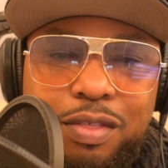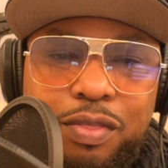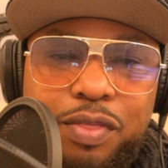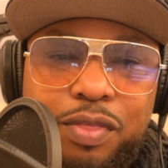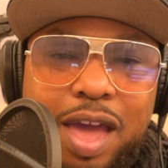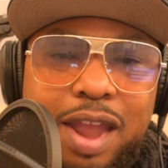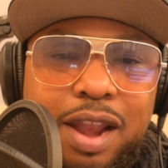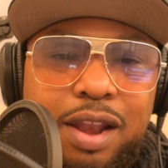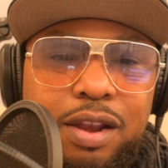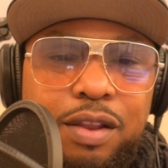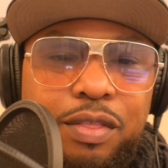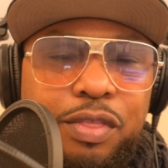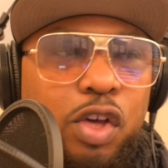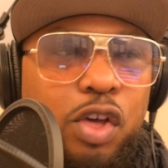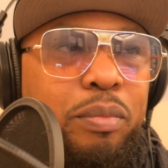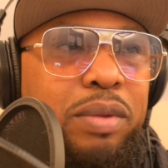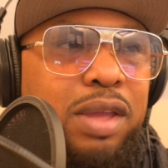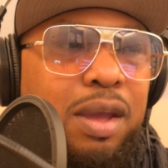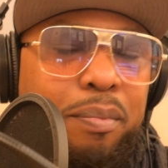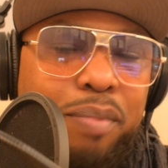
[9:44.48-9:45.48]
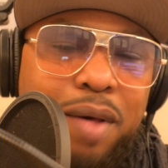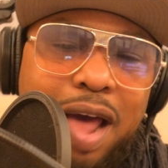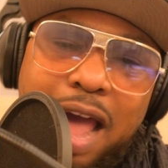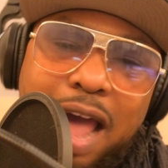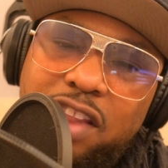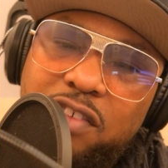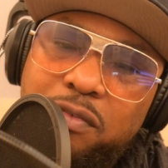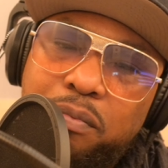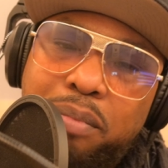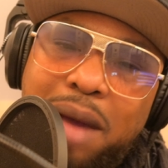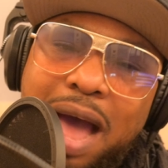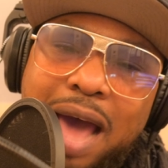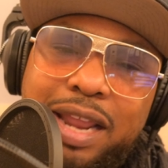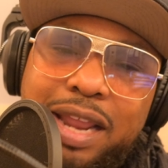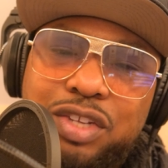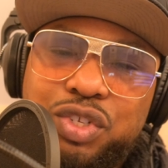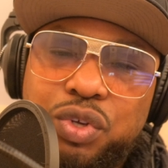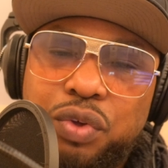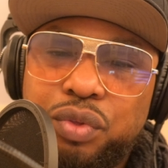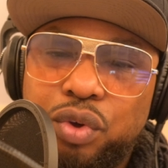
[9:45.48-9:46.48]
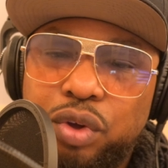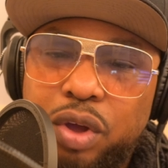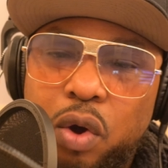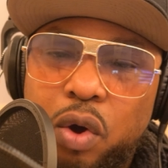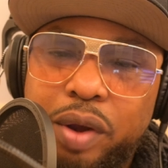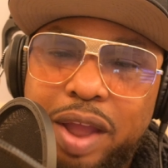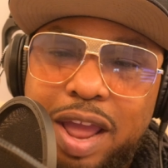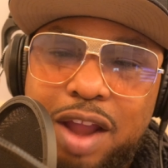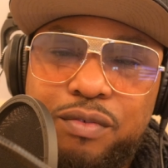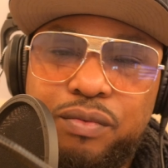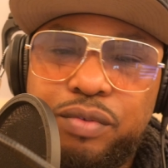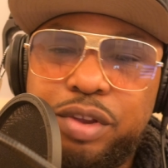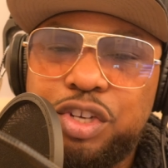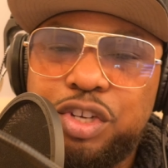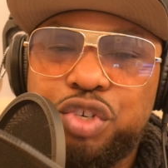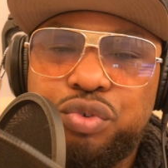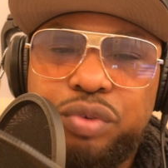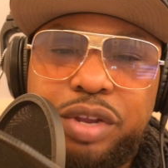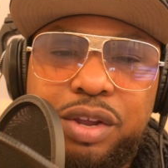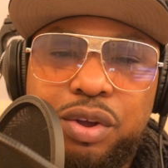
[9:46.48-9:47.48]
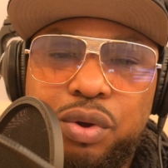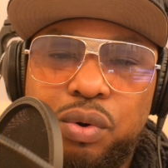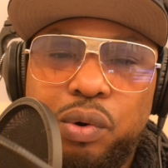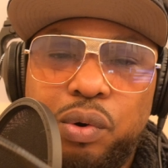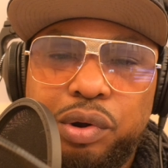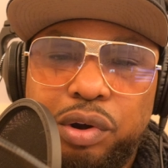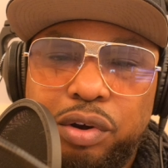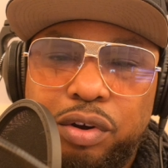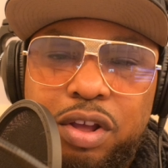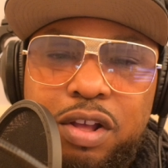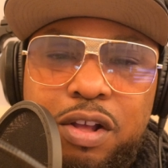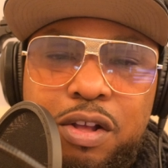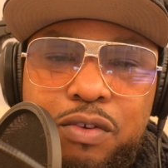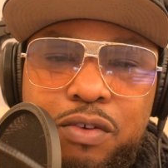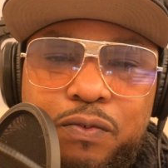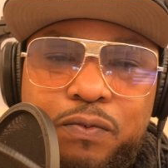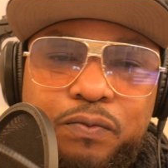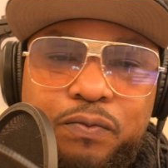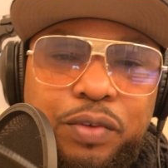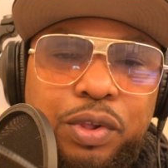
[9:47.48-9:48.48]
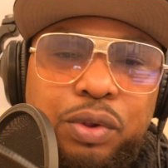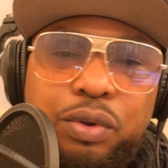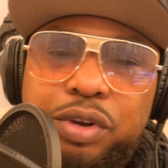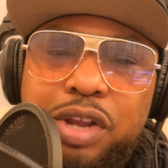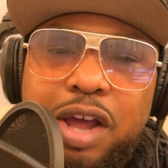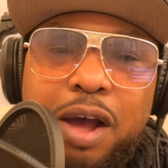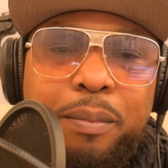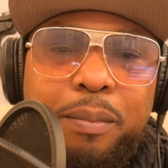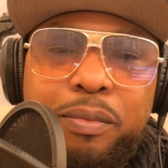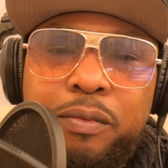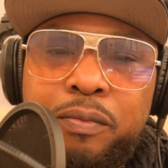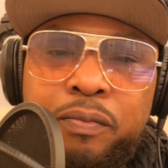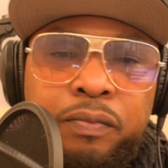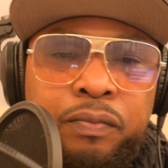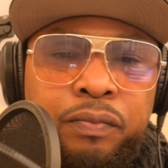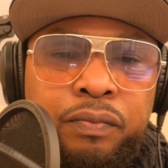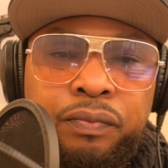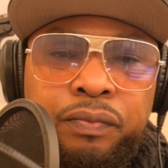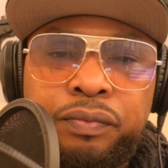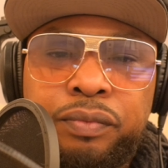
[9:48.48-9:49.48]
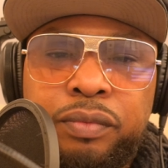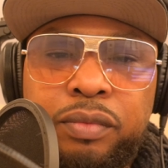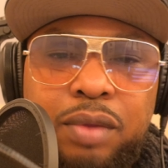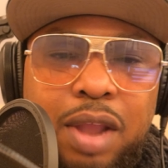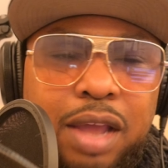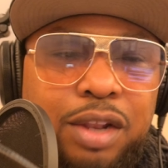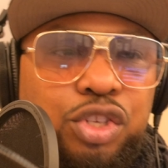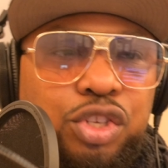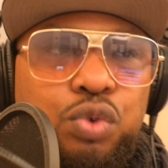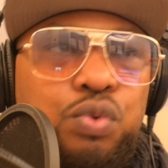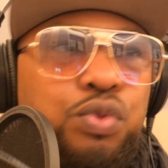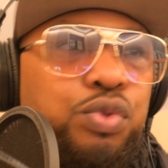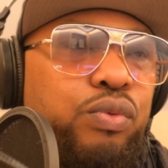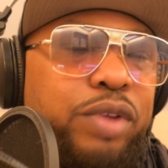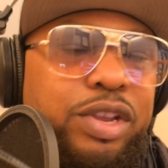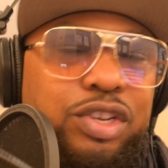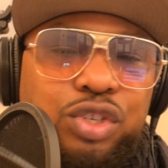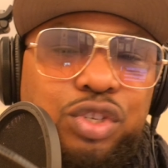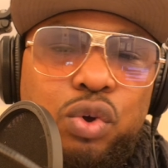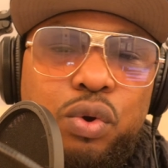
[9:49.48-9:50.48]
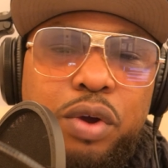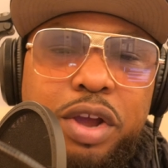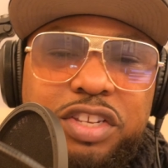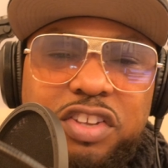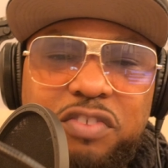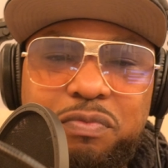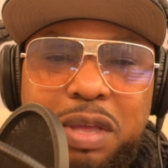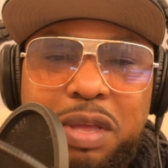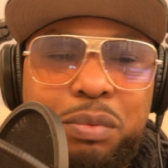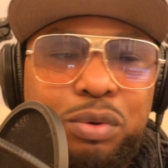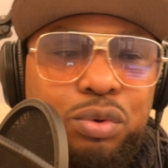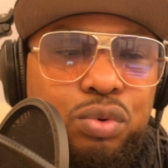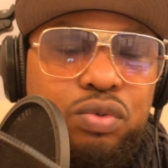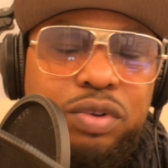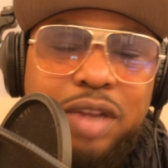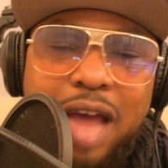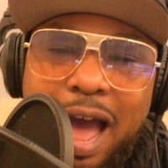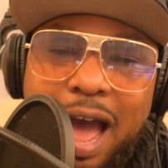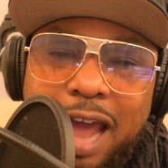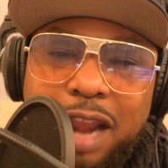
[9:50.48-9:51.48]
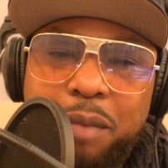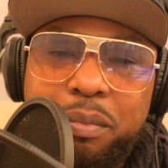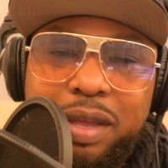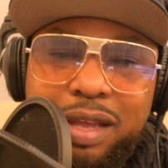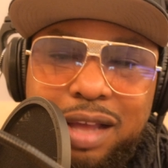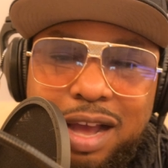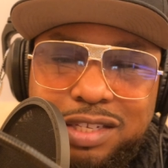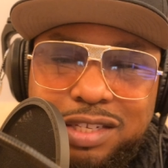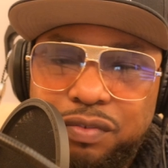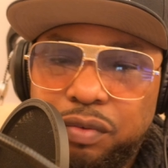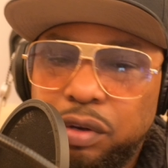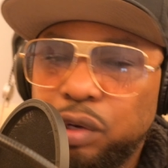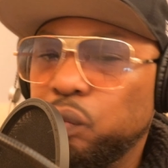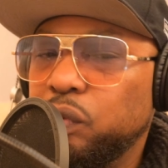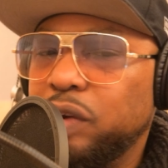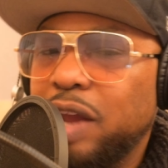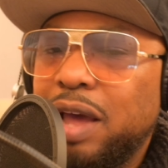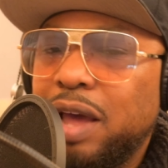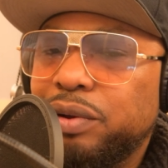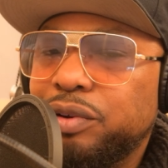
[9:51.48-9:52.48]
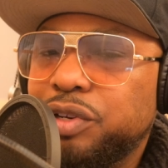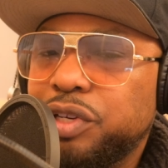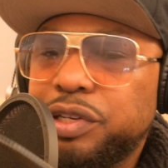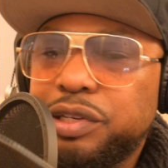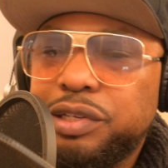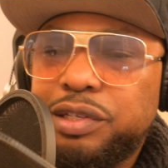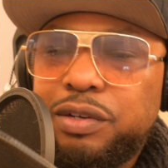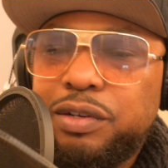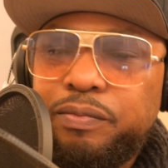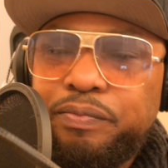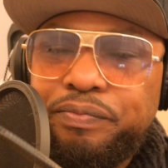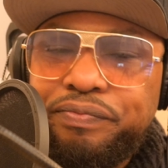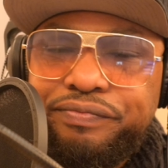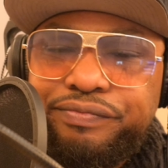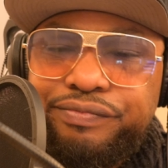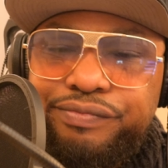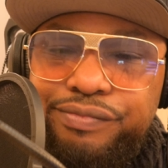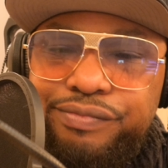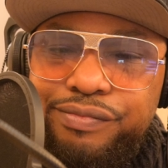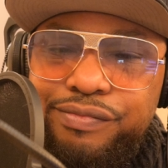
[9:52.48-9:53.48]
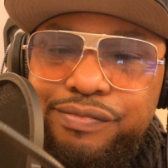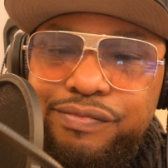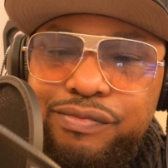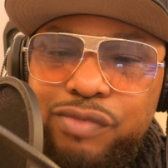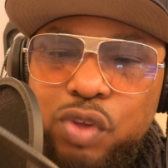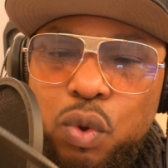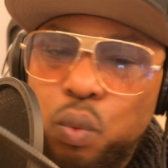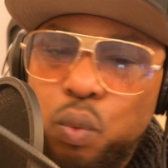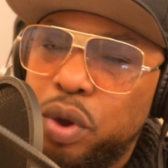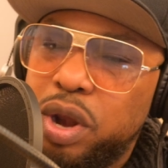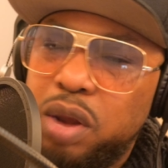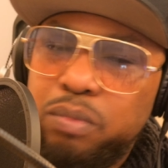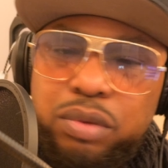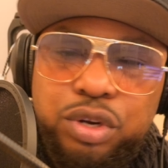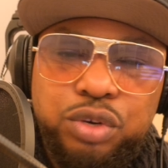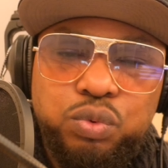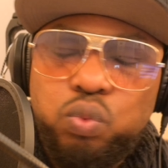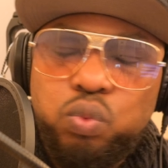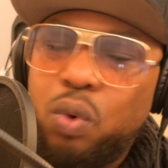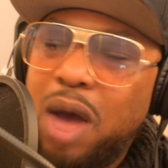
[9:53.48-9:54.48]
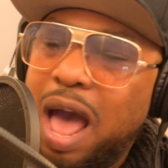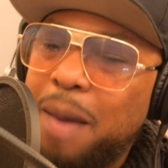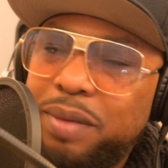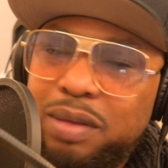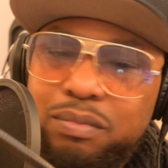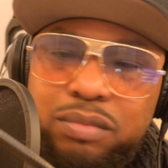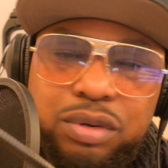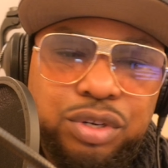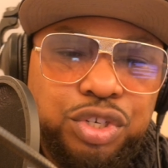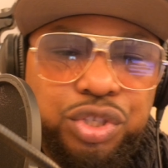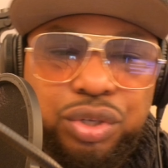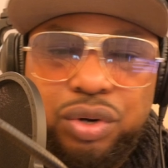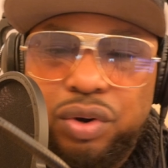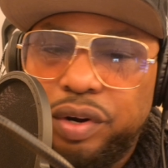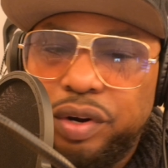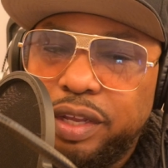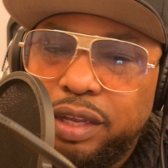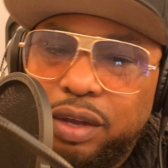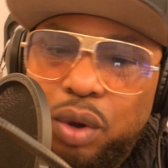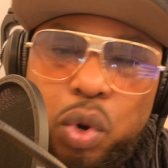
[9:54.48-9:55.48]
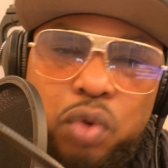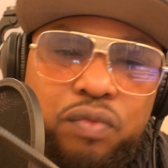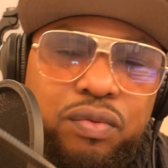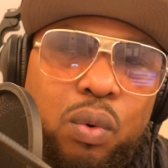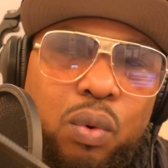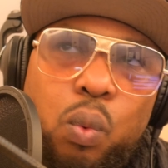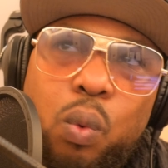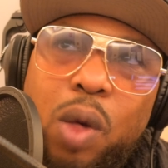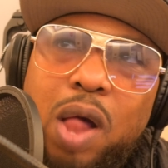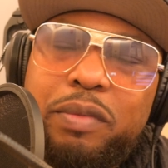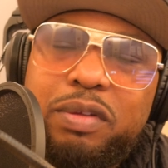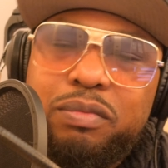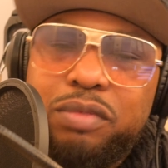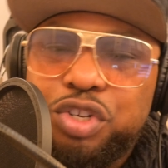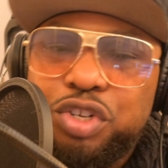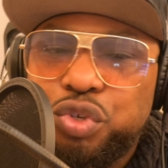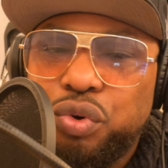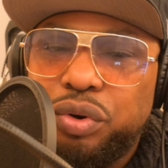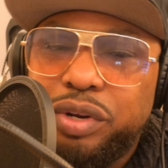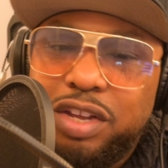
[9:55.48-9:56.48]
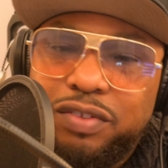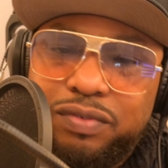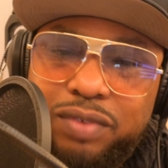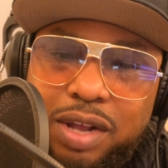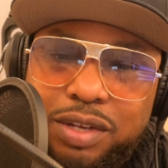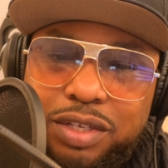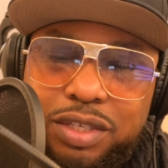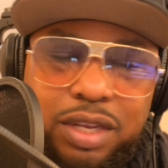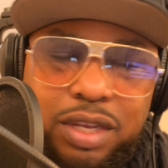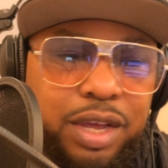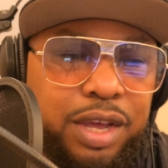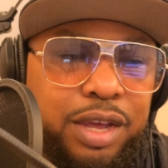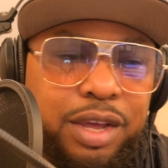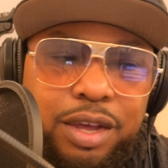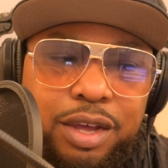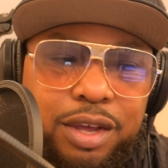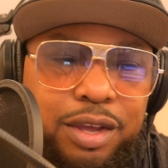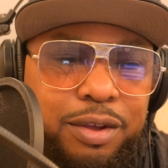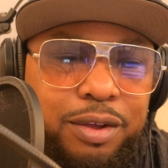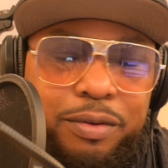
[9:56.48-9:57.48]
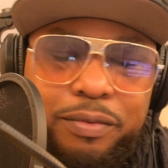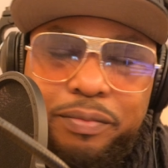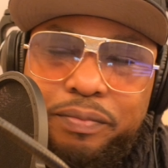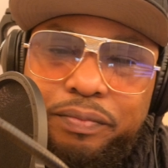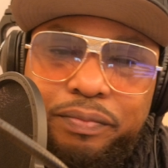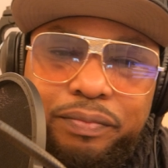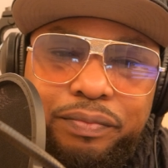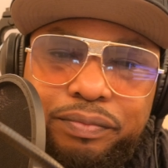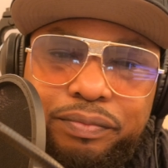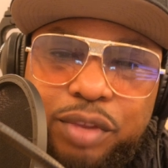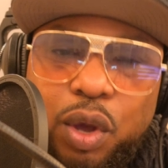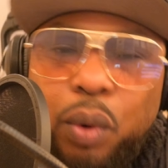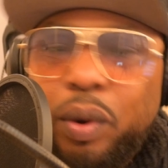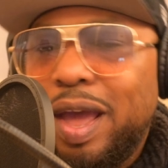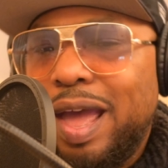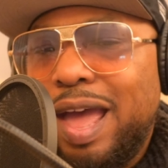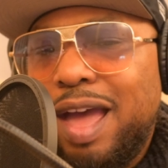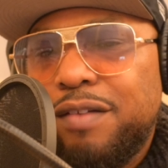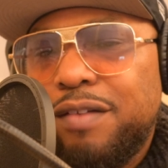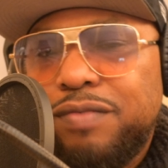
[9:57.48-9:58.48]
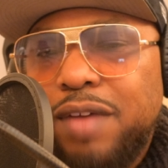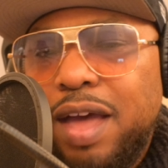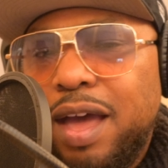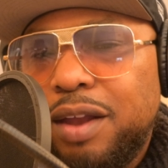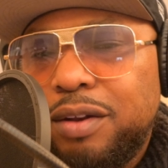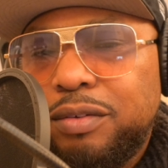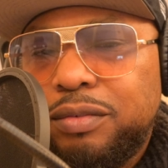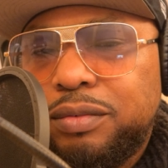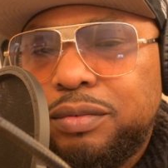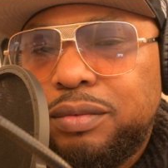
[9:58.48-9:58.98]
that there'll be a pile of bodies on, the, on every street corner filled up. Two, three stories of people who died because of gluten allergies. When the whopping majority, overwhelming majority of us don't have that.